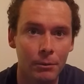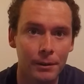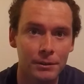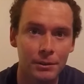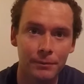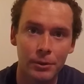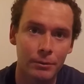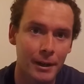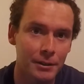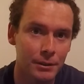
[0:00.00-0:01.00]
Once her food
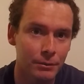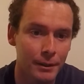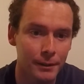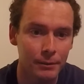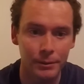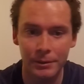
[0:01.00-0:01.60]
rations run out, we'll